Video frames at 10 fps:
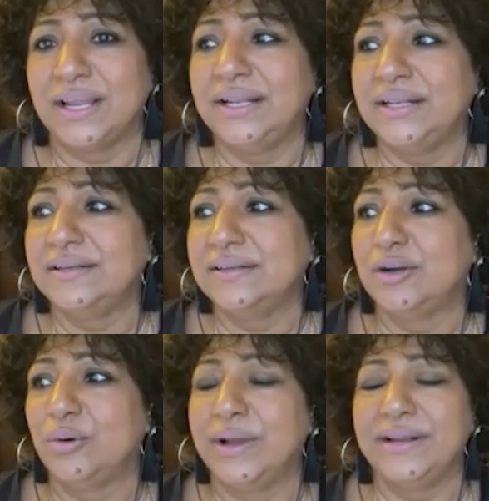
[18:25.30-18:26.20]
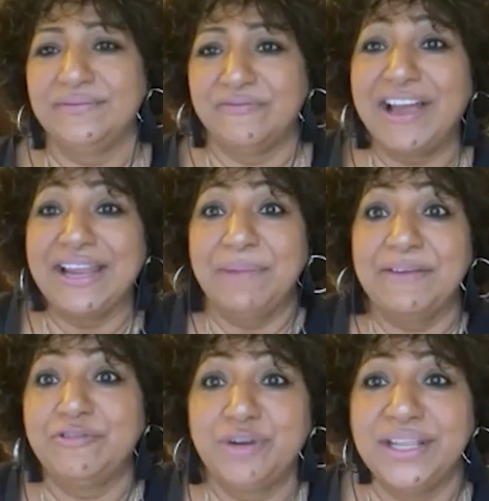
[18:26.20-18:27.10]
I'll go and find my
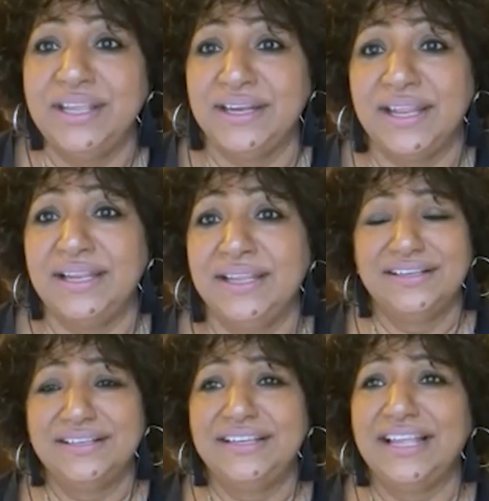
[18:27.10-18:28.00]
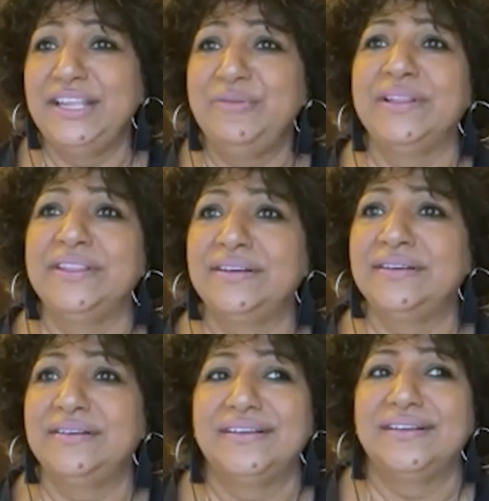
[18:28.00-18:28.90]
footing in Delhi. Delhi
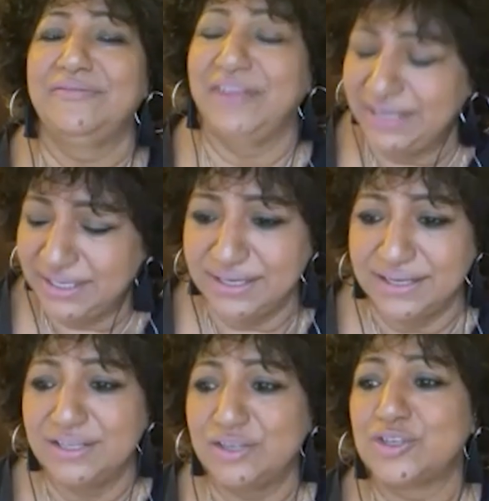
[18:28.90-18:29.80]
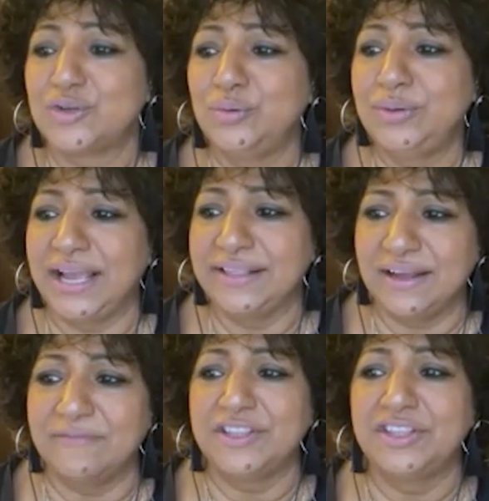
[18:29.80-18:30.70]
went to school, I think
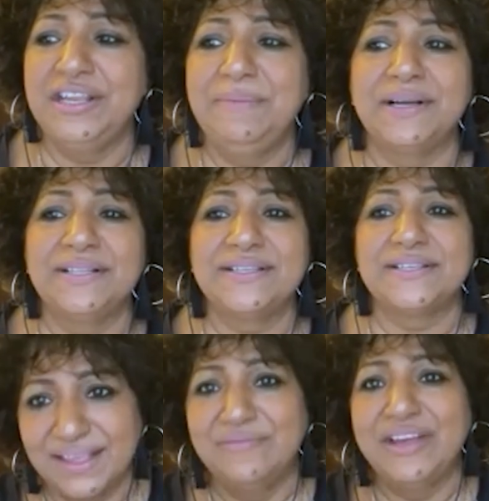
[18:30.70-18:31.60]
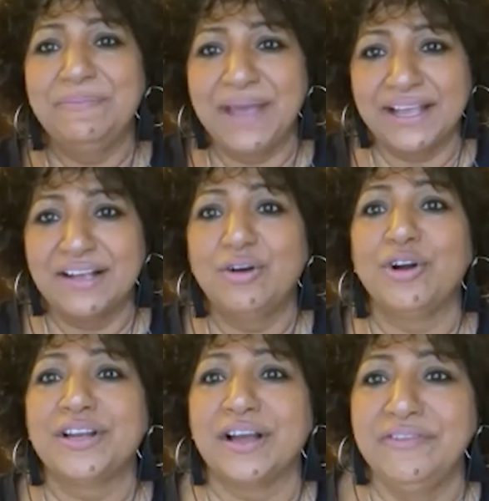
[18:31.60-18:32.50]
after 3 months, went back,
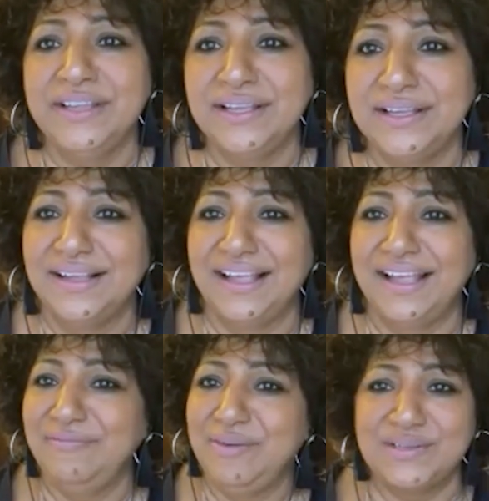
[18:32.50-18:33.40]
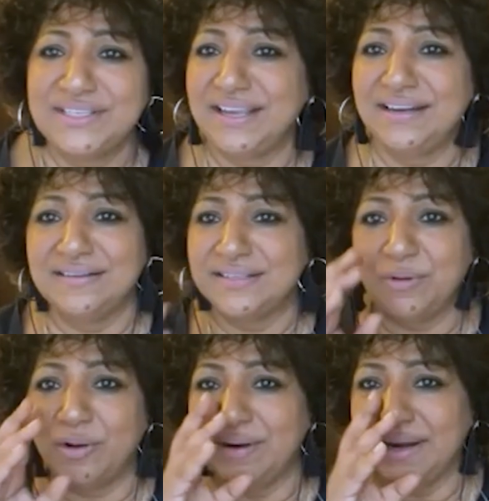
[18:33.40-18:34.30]
got Kavi, and we were staying in a
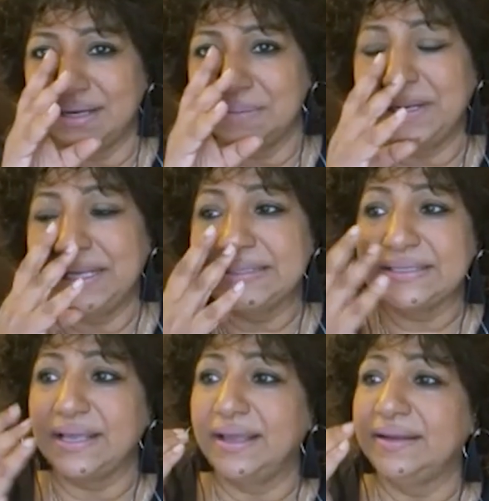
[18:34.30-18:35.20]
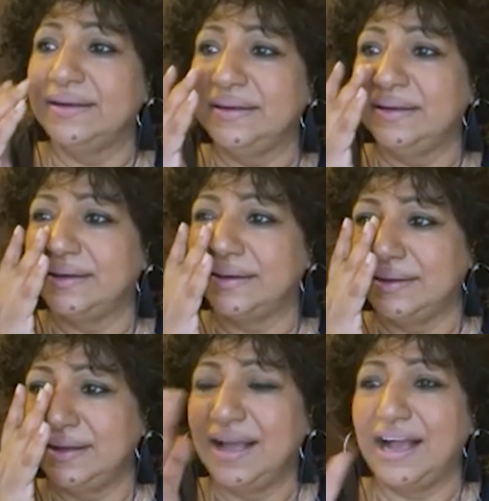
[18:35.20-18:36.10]
small rented place. And
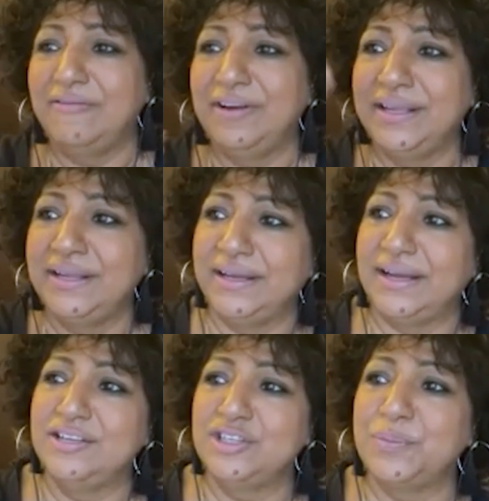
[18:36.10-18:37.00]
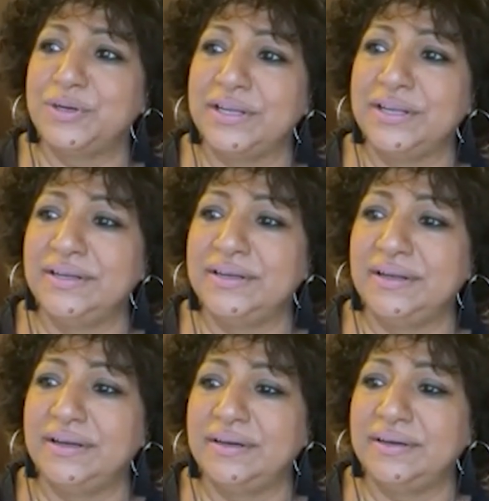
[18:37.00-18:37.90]
Avale, I used to put her in
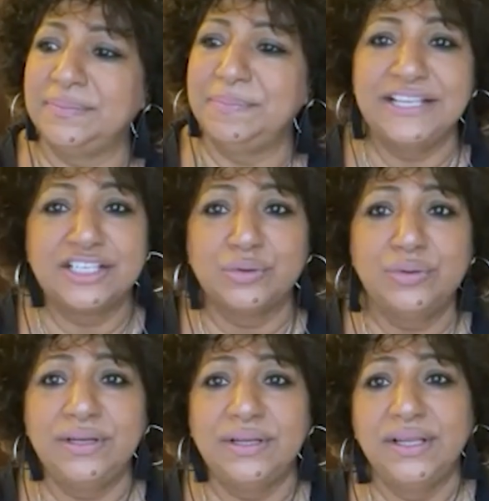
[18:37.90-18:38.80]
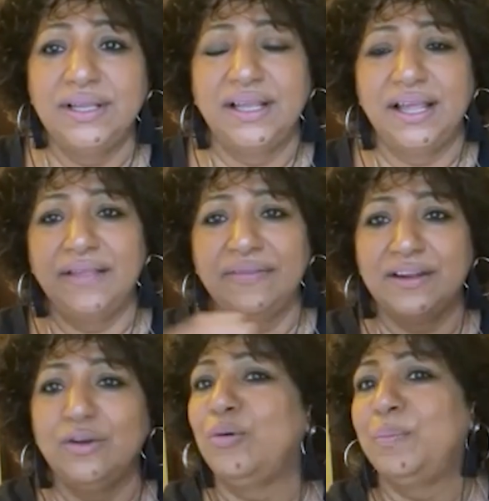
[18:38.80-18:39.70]
play school and then
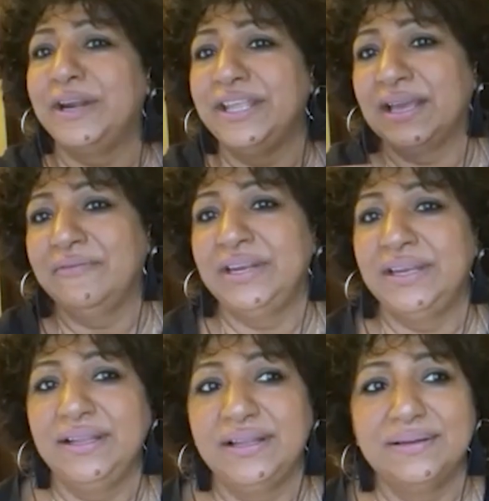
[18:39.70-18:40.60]
go Padikya Mendi.